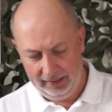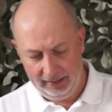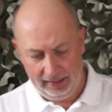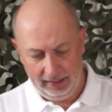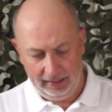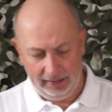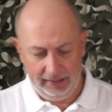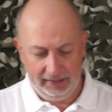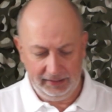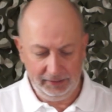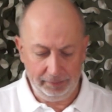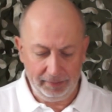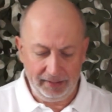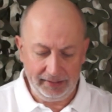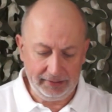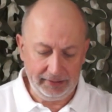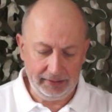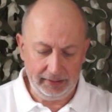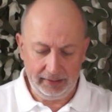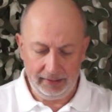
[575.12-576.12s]
And this
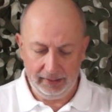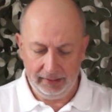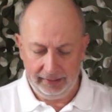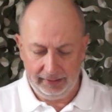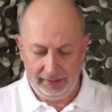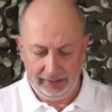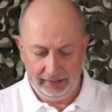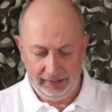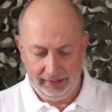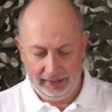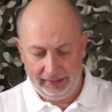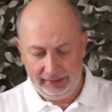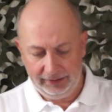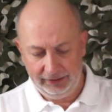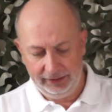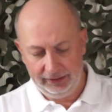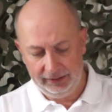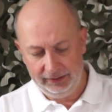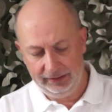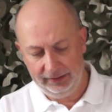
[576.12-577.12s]
basically is
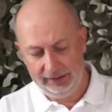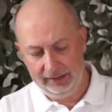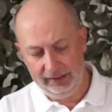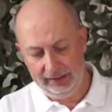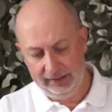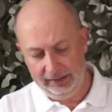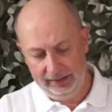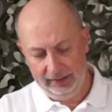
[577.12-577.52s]
just